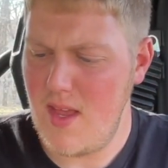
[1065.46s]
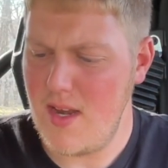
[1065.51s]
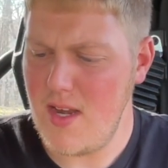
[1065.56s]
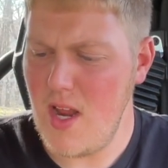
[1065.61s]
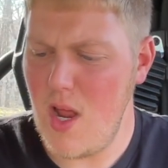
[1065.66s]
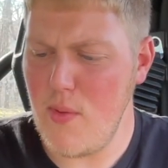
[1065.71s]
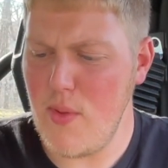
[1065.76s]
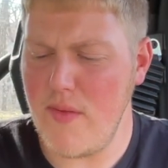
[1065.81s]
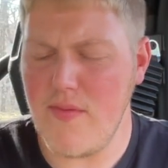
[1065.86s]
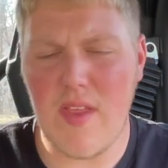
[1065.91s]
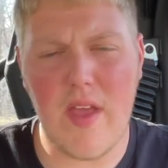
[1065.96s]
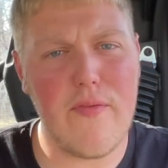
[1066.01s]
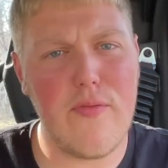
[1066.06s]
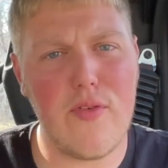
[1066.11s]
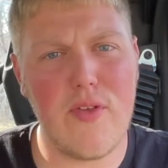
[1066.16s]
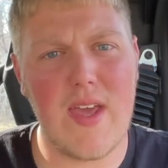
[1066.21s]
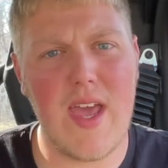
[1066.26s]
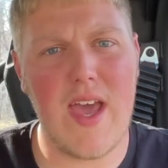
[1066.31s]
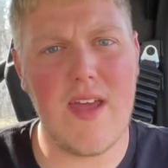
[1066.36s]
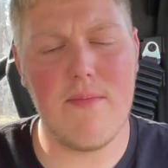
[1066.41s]
no, they
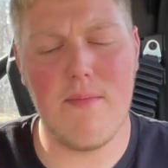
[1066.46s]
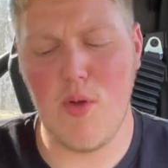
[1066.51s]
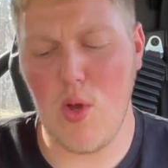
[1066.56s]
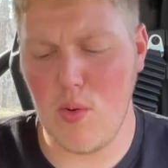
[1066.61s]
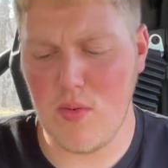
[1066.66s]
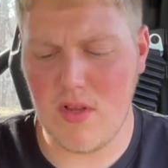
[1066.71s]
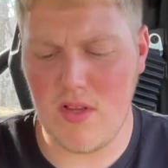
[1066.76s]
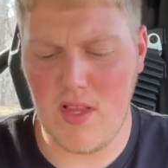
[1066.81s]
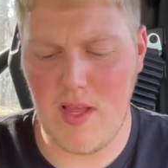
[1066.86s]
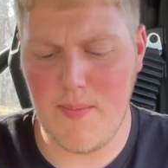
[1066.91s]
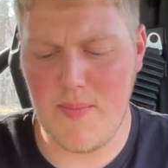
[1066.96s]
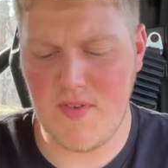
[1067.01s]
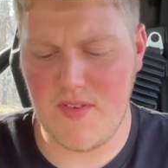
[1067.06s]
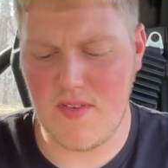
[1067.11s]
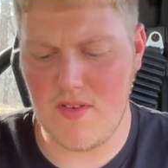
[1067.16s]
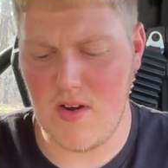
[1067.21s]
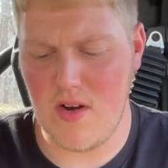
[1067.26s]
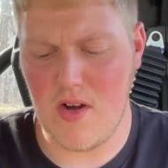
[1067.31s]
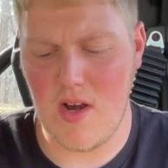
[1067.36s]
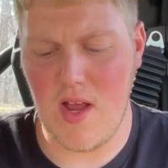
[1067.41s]
definitely had milled
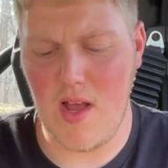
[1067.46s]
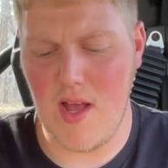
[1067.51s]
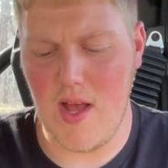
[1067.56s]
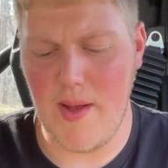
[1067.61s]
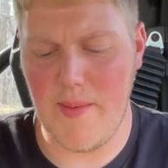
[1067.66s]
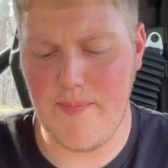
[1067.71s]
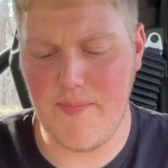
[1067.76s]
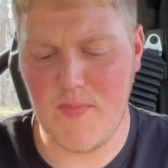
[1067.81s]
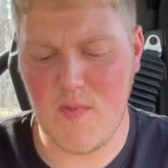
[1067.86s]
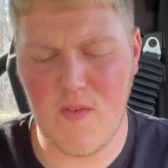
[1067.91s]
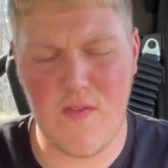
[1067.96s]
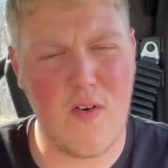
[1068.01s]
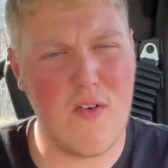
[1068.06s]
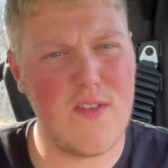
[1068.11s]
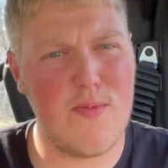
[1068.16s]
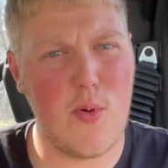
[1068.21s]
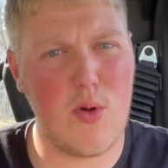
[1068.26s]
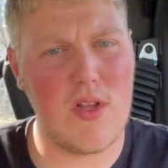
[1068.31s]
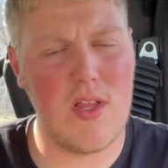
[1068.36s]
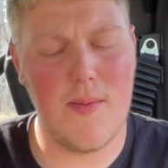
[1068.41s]
clips or uh,
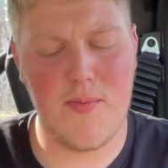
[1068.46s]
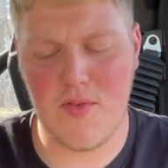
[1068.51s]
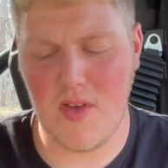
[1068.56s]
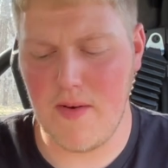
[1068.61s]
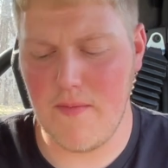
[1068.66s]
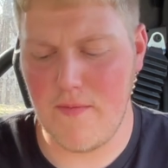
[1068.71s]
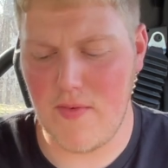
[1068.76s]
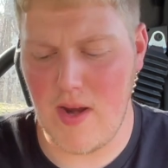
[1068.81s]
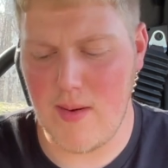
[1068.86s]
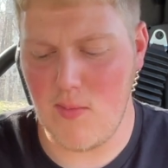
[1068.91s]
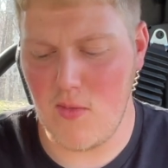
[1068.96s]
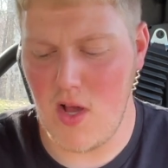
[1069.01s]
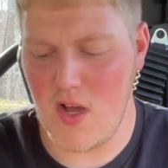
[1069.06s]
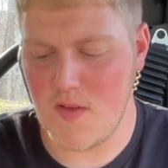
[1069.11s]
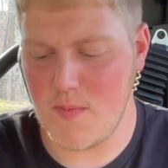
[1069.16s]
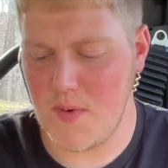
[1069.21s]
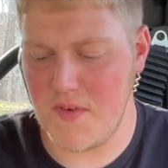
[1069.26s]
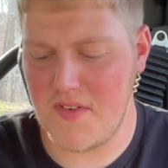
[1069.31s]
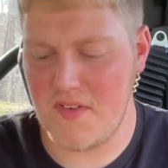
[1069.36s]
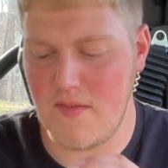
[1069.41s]
reversible clips on frame
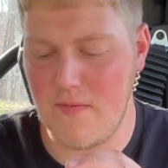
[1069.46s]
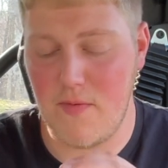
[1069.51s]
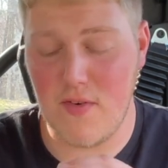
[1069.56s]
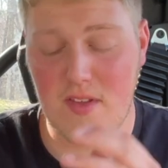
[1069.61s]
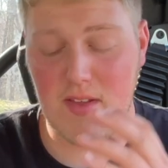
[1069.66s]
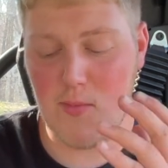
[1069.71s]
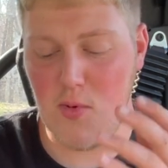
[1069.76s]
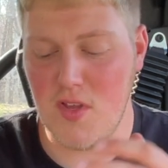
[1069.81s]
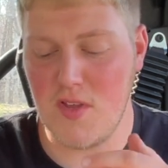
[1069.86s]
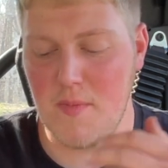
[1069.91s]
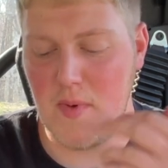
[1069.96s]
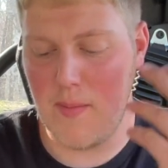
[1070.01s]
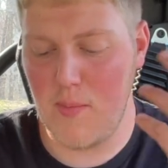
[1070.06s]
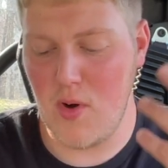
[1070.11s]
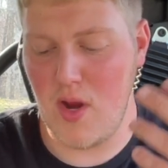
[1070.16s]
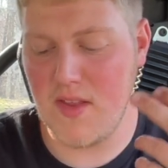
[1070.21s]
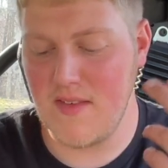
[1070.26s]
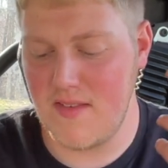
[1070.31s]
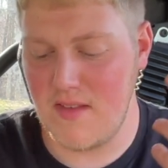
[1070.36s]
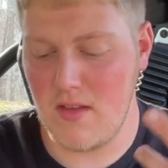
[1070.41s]
locks. But for some reason, my
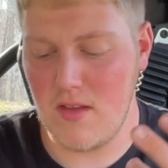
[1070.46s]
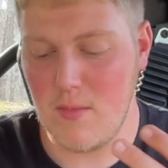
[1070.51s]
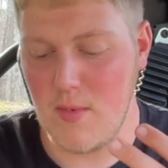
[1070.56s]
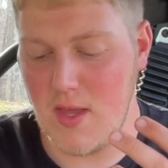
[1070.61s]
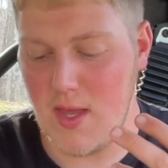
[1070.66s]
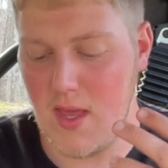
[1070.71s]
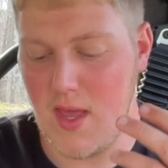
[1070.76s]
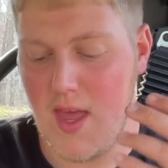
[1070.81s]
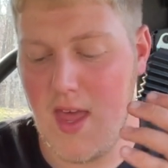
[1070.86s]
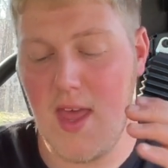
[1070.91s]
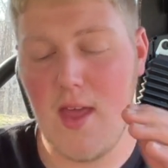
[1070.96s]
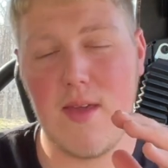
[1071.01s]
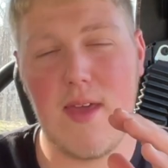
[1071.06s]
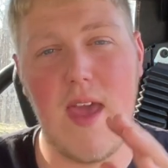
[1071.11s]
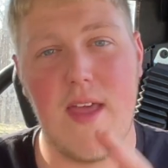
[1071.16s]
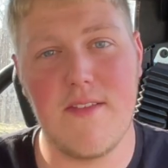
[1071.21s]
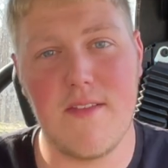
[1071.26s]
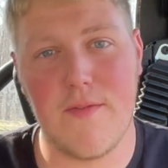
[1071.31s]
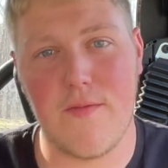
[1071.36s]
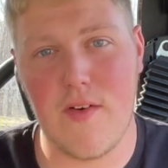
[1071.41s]
brain slung me,
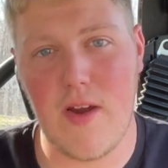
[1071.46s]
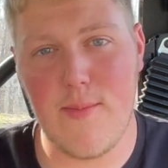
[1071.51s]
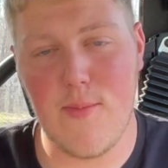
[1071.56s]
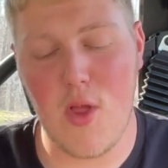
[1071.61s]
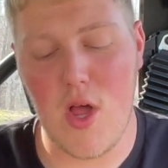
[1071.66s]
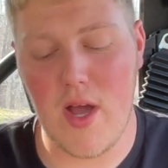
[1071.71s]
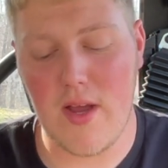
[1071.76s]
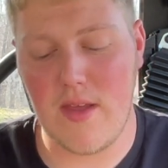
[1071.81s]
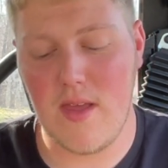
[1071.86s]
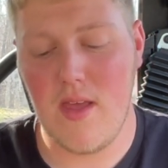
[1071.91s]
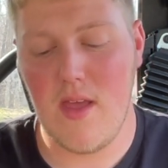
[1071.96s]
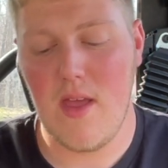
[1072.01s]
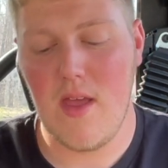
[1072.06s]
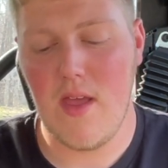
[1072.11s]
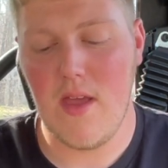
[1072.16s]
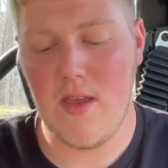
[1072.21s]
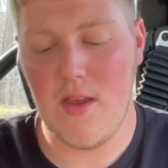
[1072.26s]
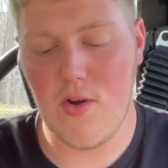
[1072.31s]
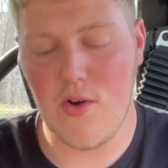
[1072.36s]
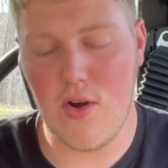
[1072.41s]
okay, it's a frame lock.
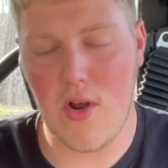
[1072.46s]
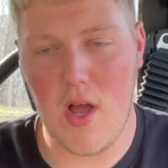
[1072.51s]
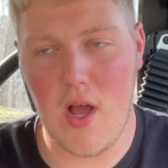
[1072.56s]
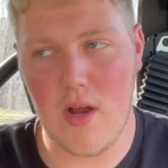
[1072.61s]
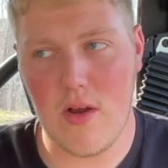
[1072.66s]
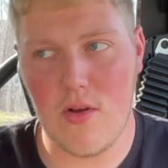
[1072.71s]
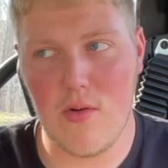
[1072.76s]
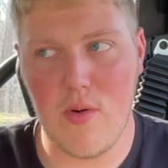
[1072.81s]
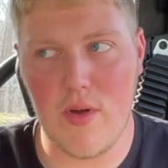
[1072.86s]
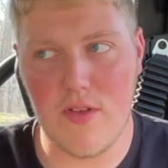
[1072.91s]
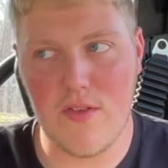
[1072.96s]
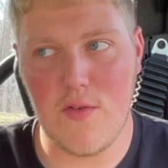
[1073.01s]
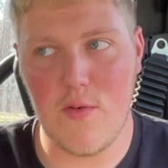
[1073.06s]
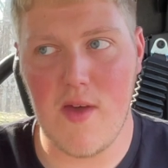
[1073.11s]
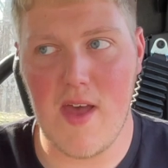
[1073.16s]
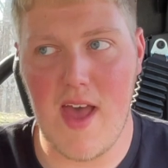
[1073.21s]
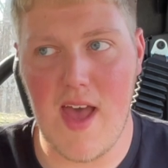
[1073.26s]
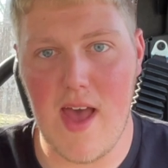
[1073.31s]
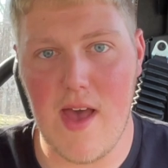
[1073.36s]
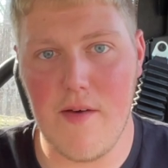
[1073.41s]
You're not going to
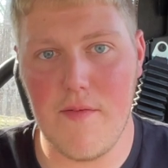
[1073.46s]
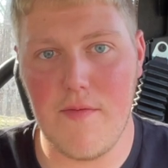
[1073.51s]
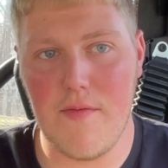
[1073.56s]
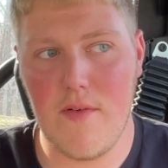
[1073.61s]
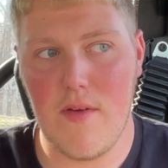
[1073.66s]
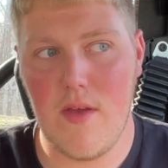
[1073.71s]
have